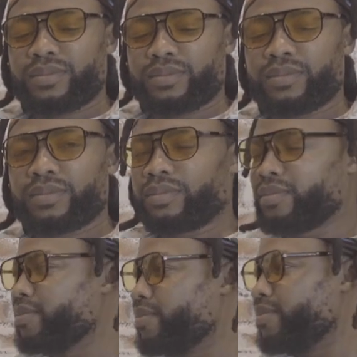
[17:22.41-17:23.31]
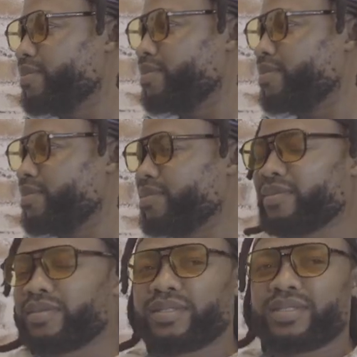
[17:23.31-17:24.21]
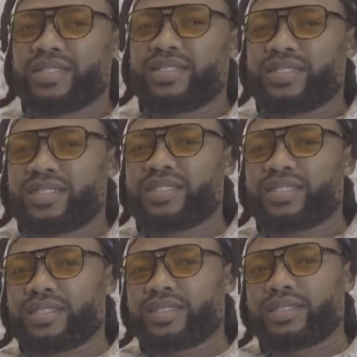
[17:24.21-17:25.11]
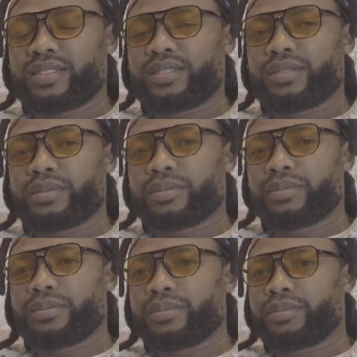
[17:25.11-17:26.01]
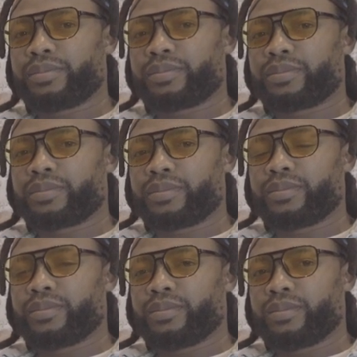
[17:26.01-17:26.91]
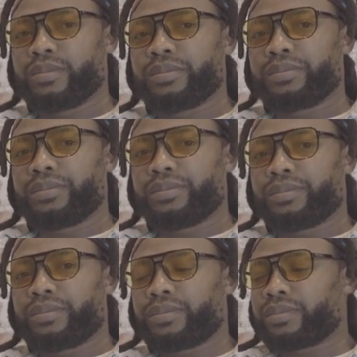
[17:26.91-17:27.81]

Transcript: (not speaking)